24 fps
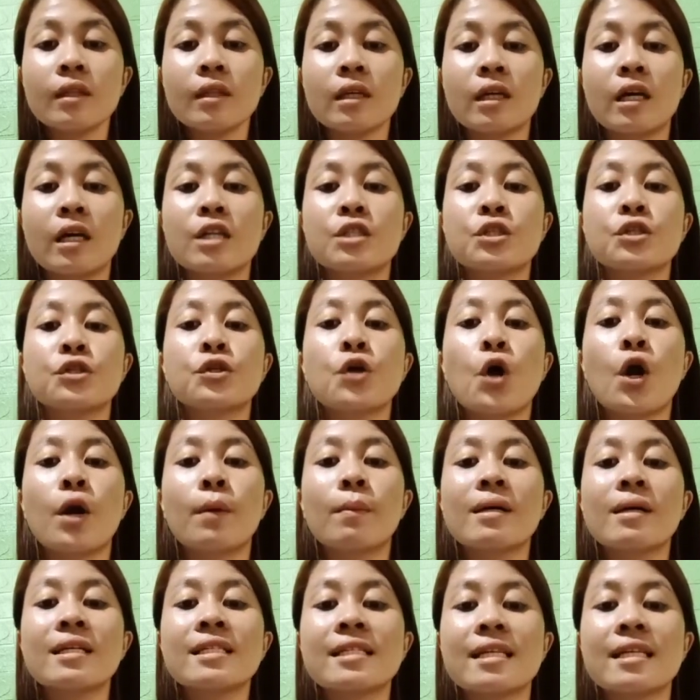get to
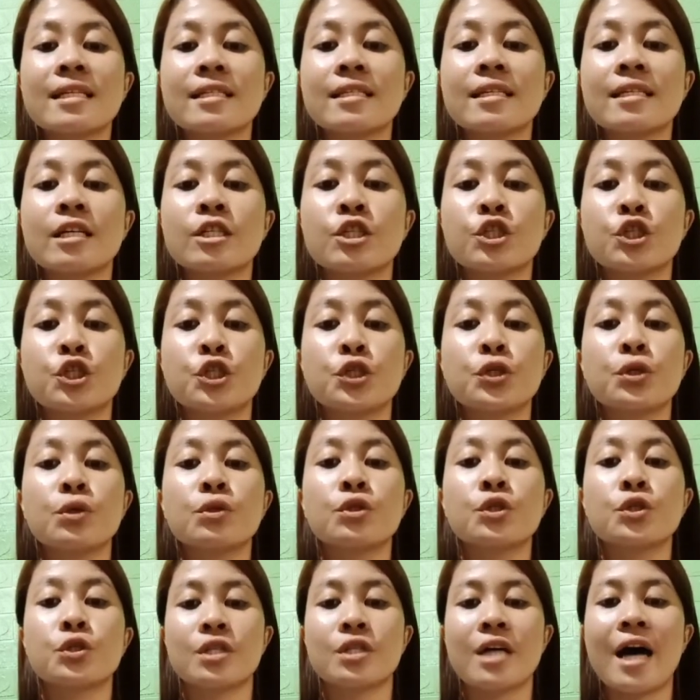normal senses due
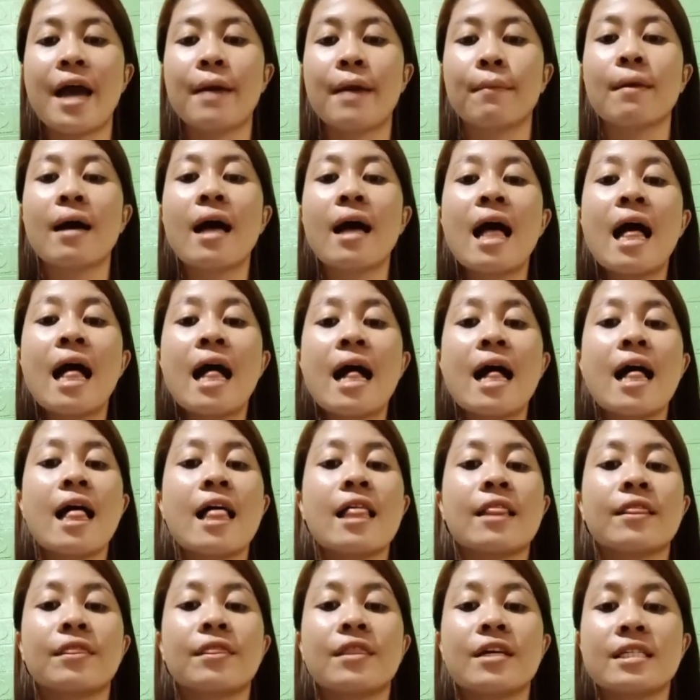to time,
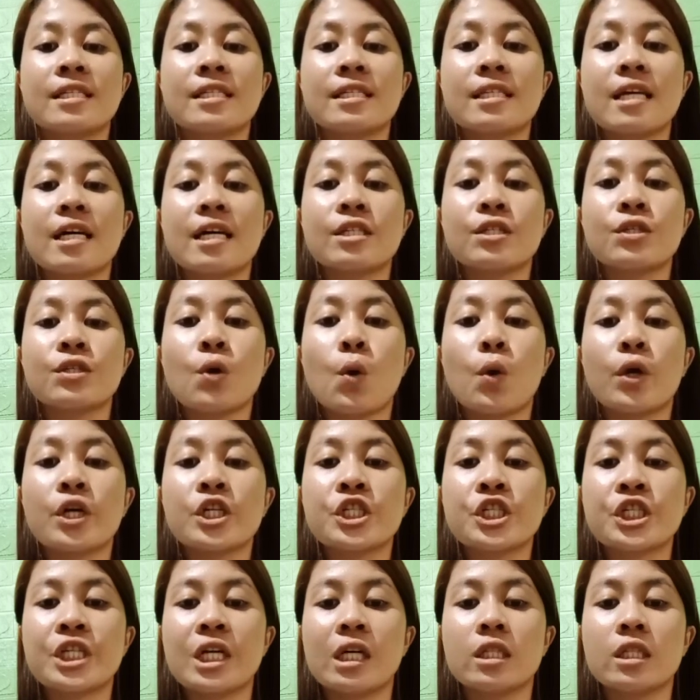distance, or
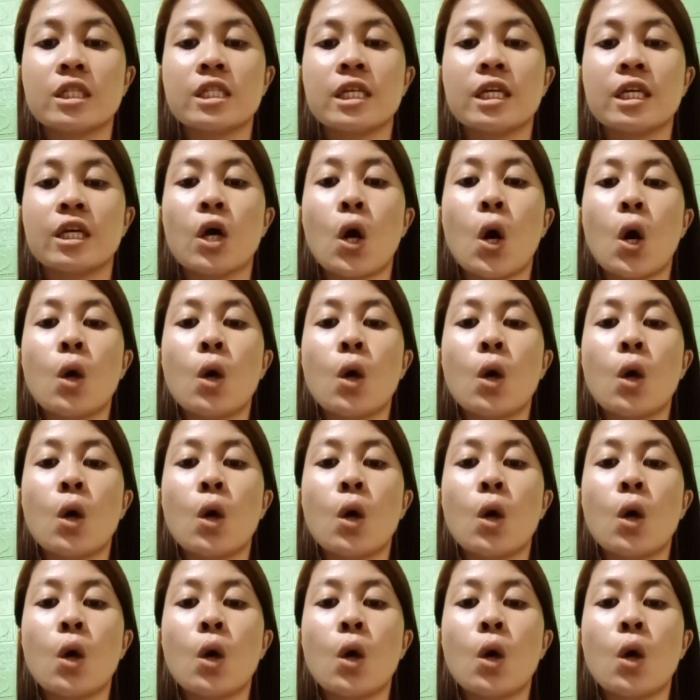shielding.